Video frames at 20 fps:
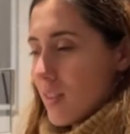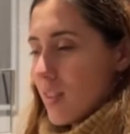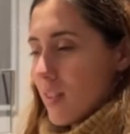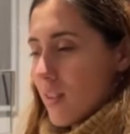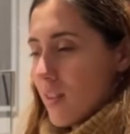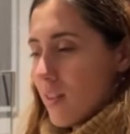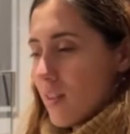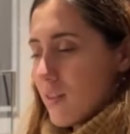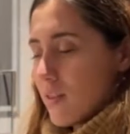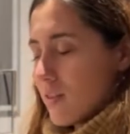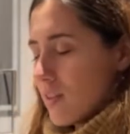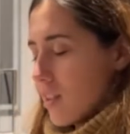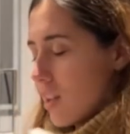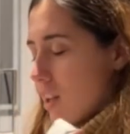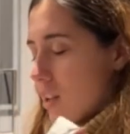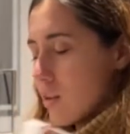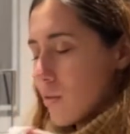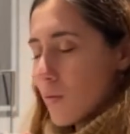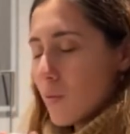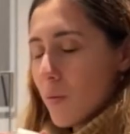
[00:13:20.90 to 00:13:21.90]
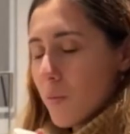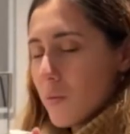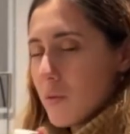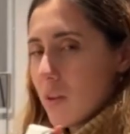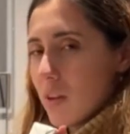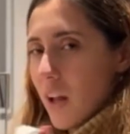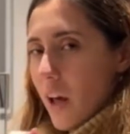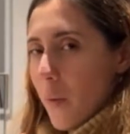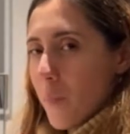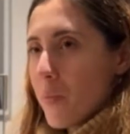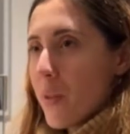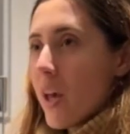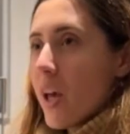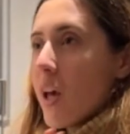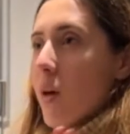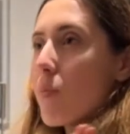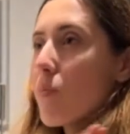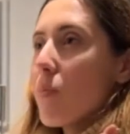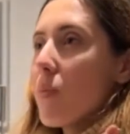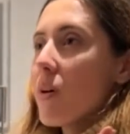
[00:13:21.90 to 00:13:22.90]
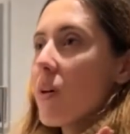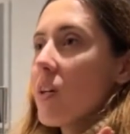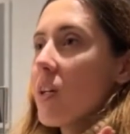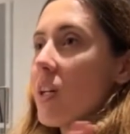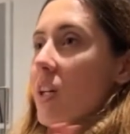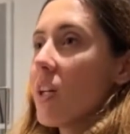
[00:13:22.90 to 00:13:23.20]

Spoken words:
I don't remember the name. But